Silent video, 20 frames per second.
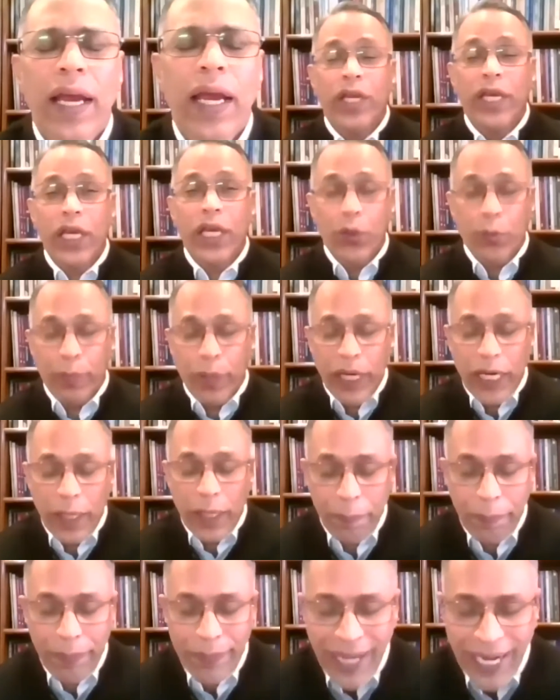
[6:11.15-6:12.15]
We need to bring
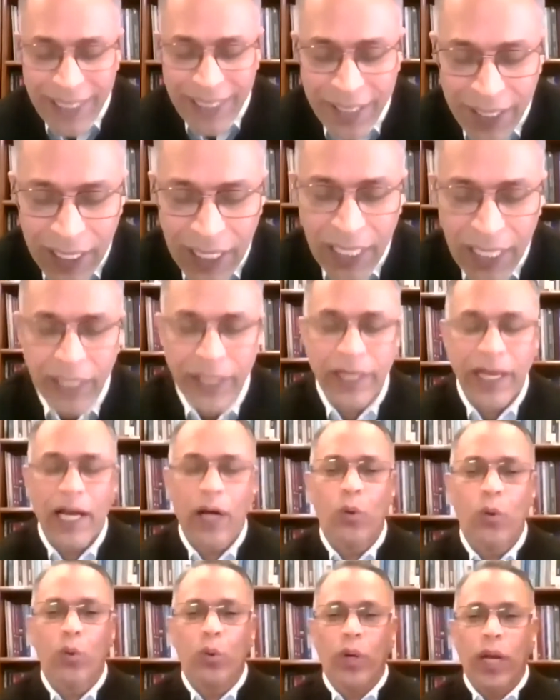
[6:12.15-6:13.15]
it practically
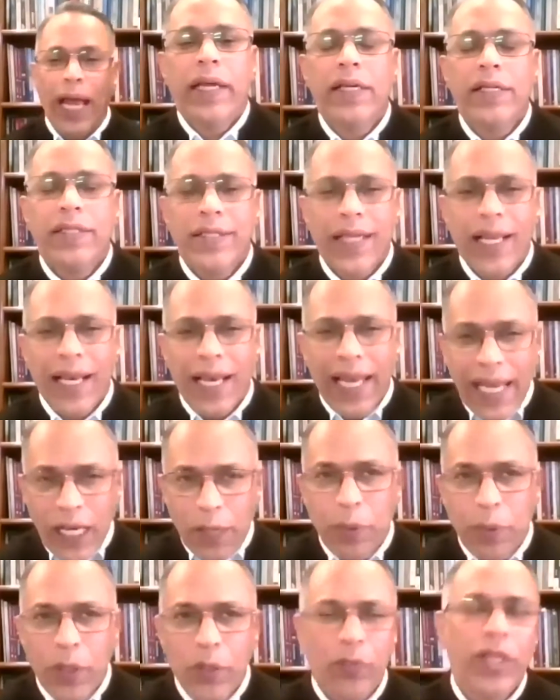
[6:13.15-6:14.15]
down. There is a
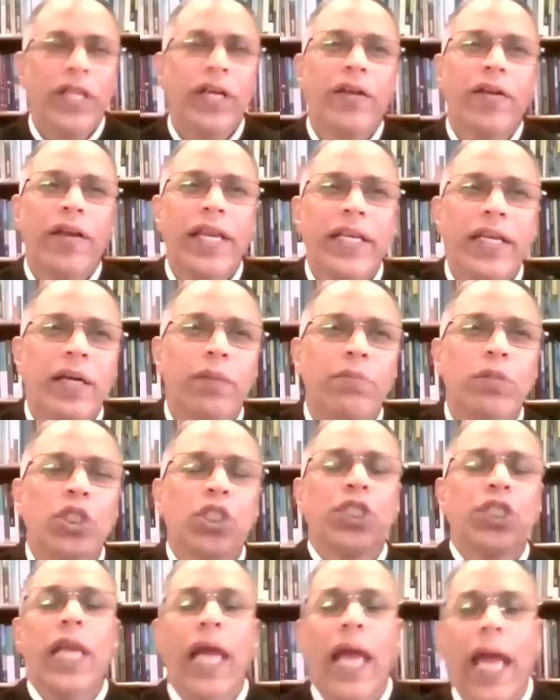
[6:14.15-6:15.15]
link between the Great
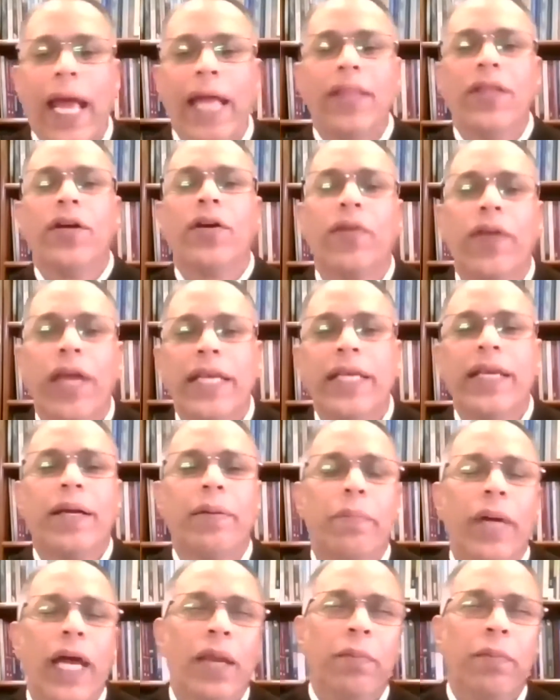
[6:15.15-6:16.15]
Commission and the Great
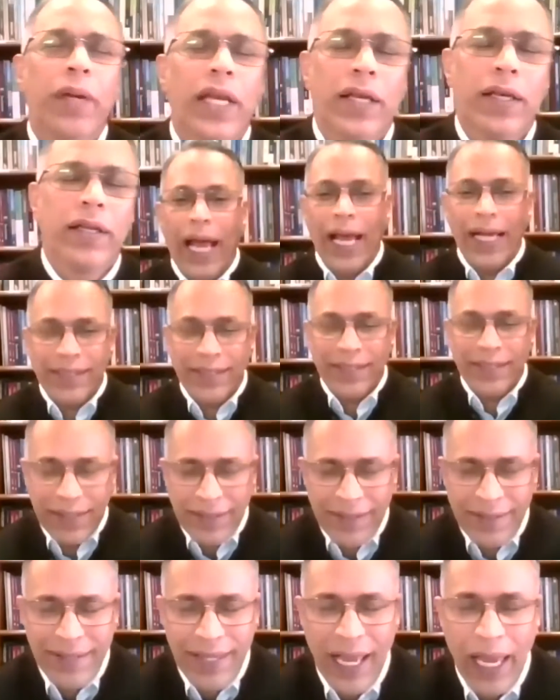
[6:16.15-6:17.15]
Commandment. As a
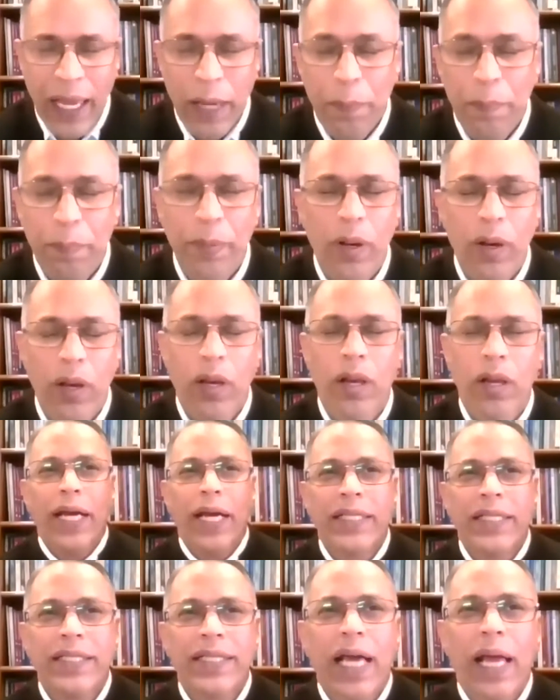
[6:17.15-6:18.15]
disciple, my
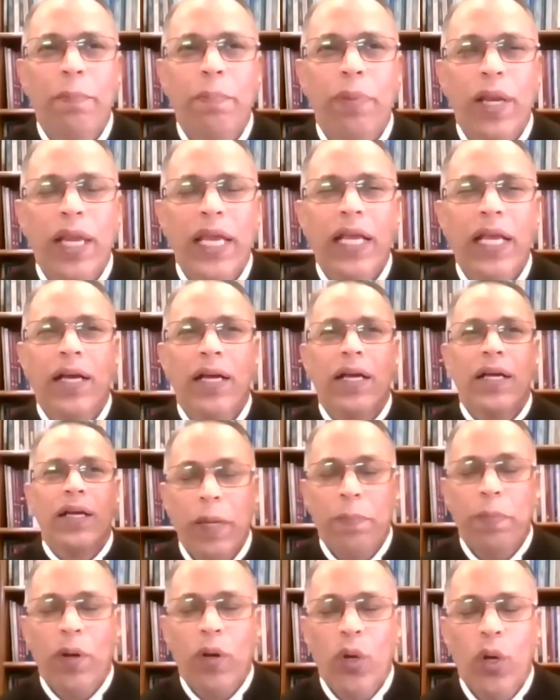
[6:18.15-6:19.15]
discipling
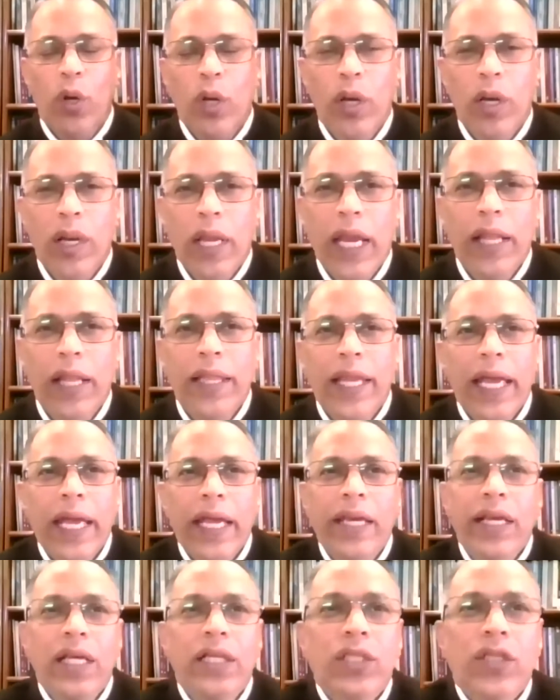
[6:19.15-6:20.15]
people in the
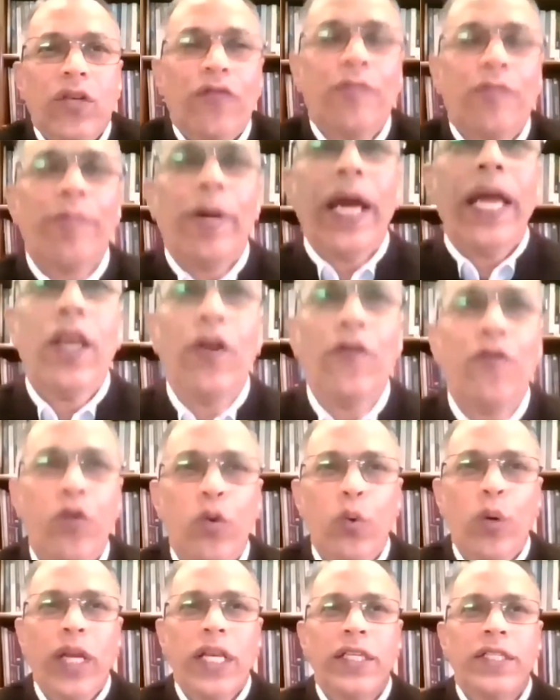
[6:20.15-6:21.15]
areas of my
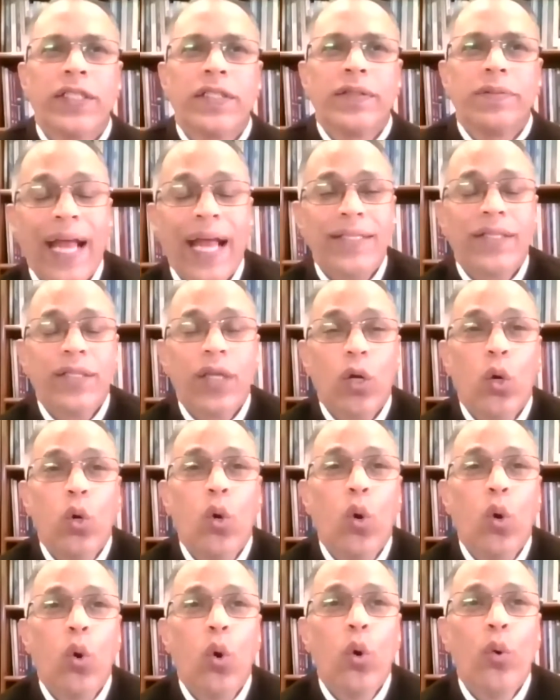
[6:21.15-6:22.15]
influence, that's the
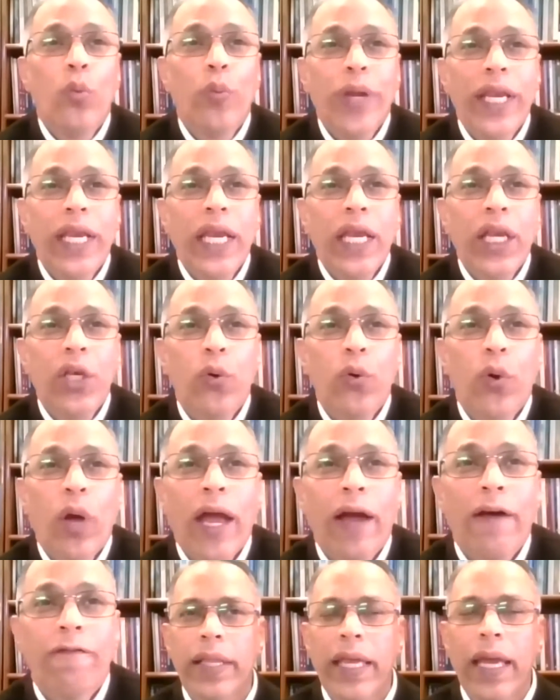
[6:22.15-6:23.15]
goal we need to
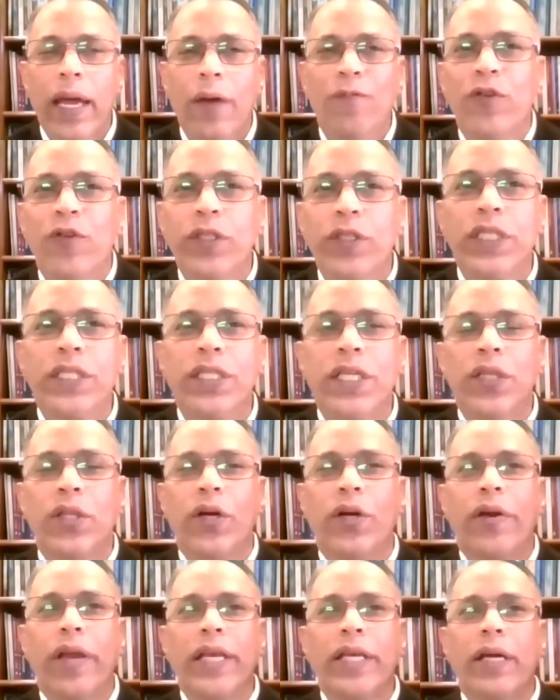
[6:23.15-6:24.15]
have. The emphasis in
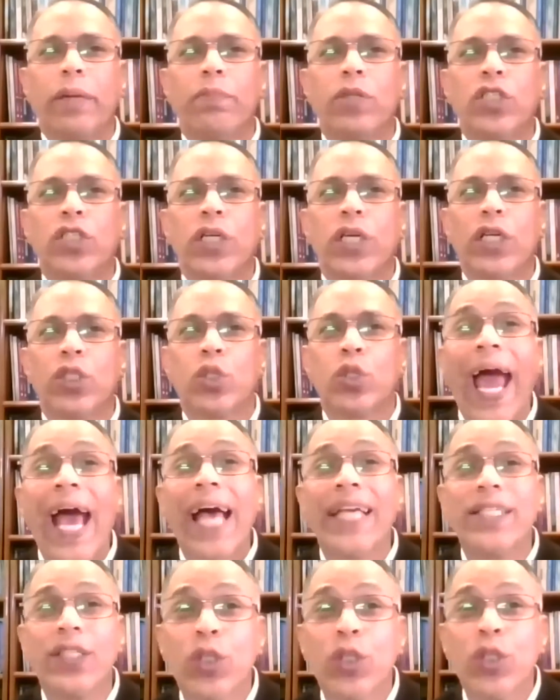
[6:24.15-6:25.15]
the Great Commission is
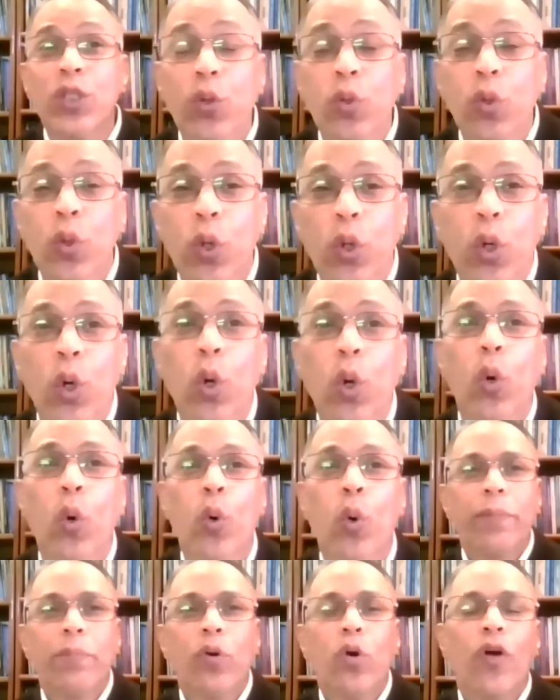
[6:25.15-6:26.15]
as you go,
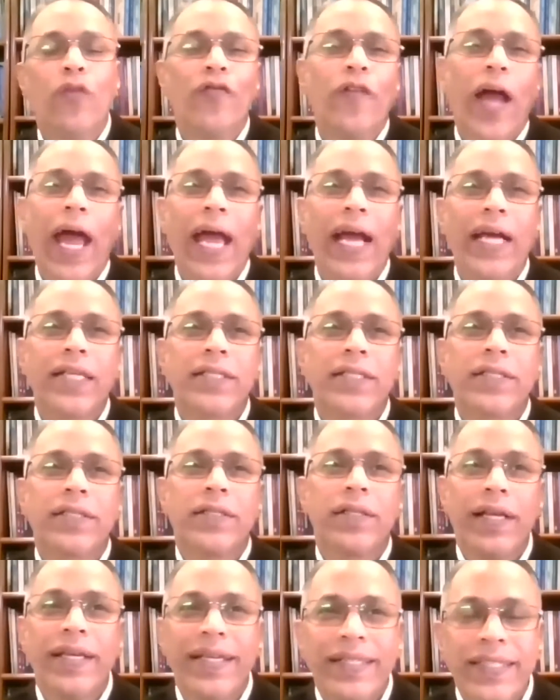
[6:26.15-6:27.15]
the book of Acts,
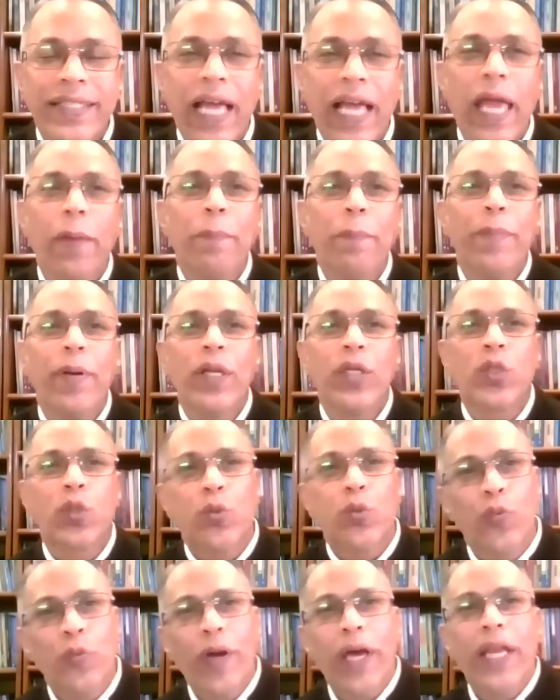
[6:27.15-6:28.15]
the
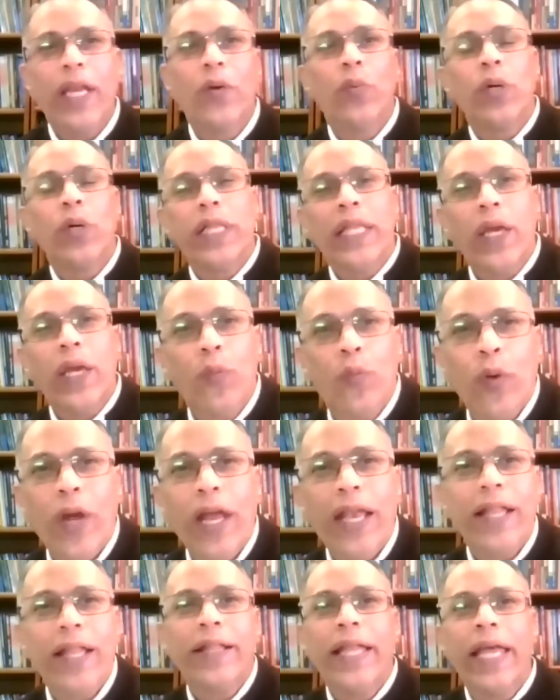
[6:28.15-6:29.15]
disciples, wherever they
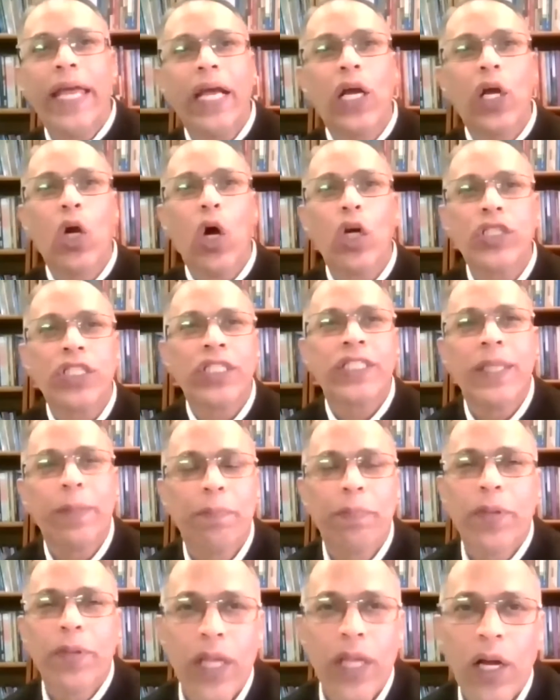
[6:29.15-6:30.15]
went, they
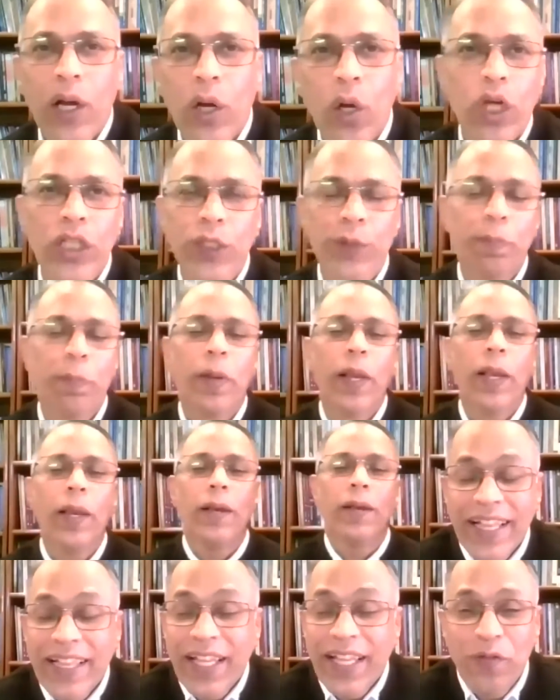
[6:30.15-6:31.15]
gossiped the gospel.
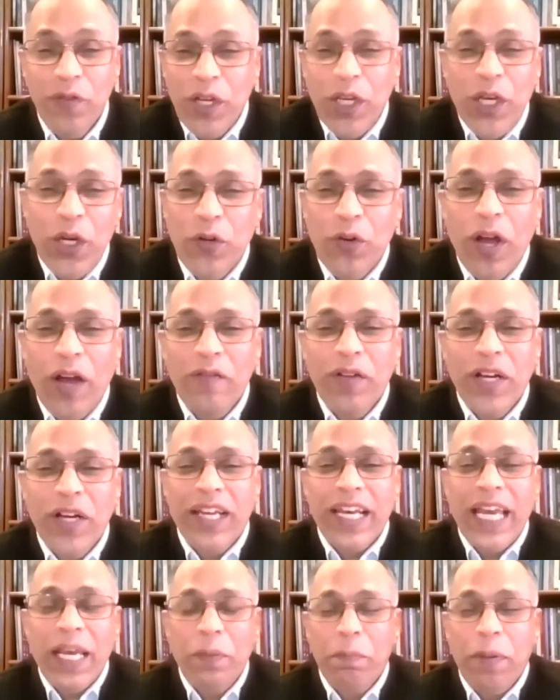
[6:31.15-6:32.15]
I think we need to have a
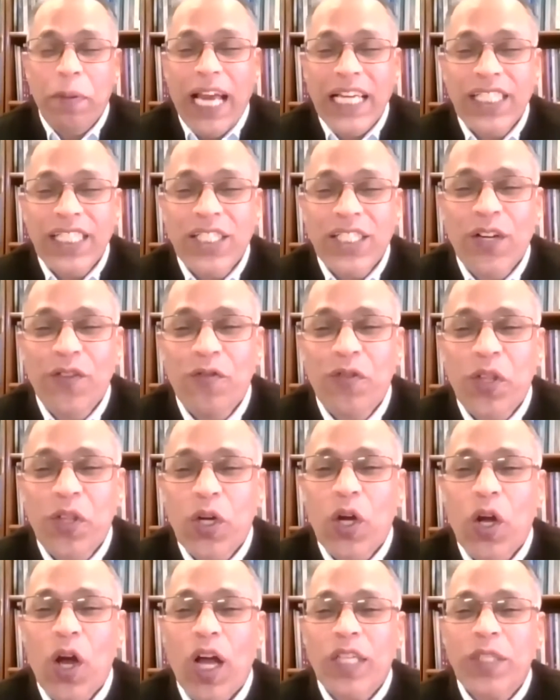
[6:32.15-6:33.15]
great passion for
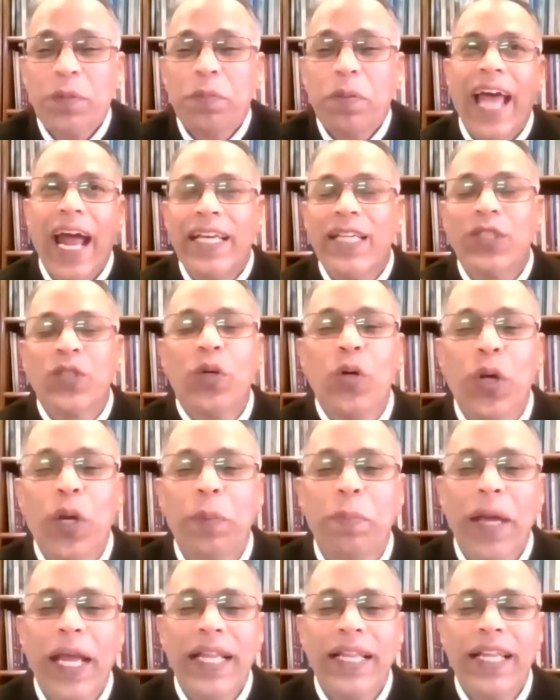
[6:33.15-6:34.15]
the gospel. That is going
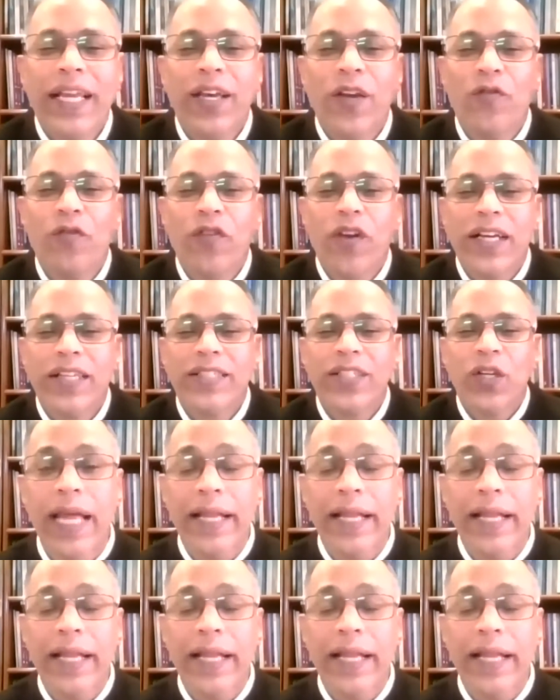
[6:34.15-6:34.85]
to make the difference.